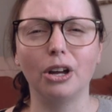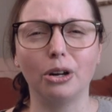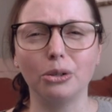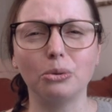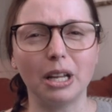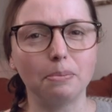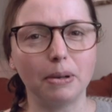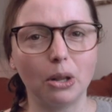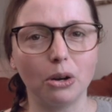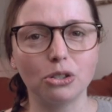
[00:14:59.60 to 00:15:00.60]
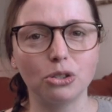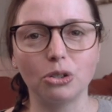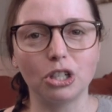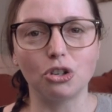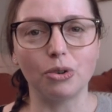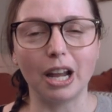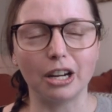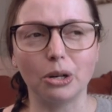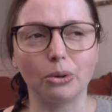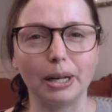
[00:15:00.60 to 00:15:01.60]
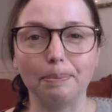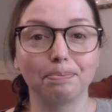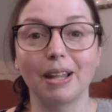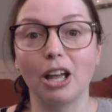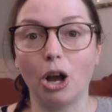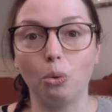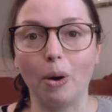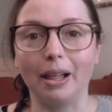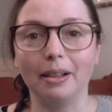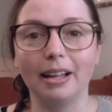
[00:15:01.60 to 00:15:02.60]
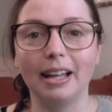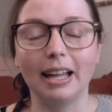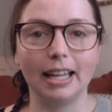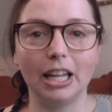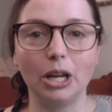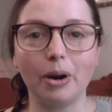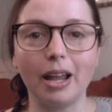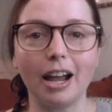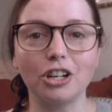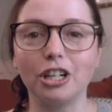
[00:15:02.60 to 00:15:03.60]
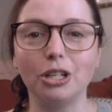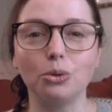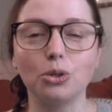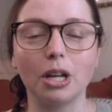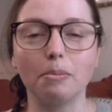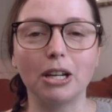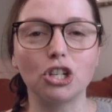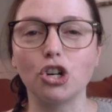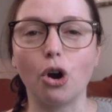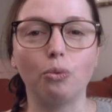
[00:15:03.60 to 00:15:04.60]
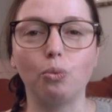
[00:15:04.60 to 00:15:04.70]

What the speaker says: although that belongs to the tree category. Oh well. Here I actually used a mixture of